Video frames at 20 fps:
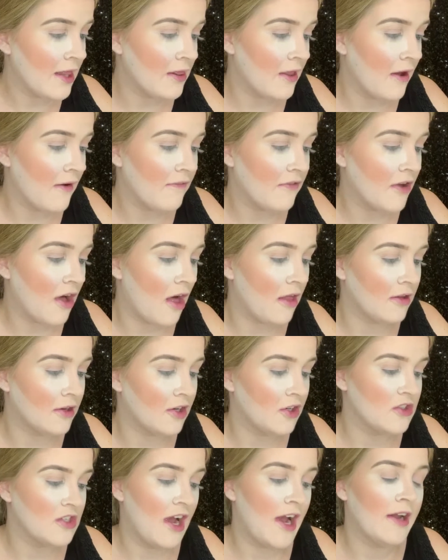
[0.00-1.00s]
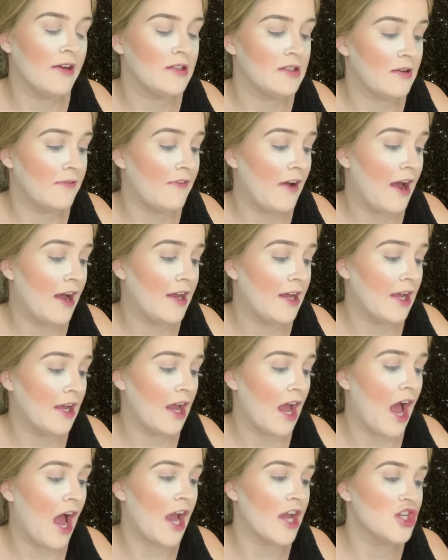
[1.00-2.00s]
Love Color
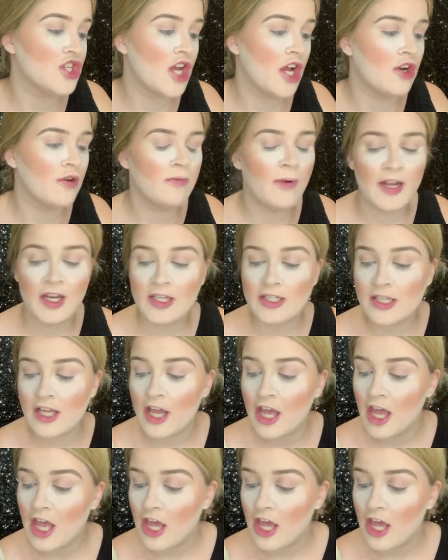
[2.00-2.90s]
Intensifying eyeshadow base.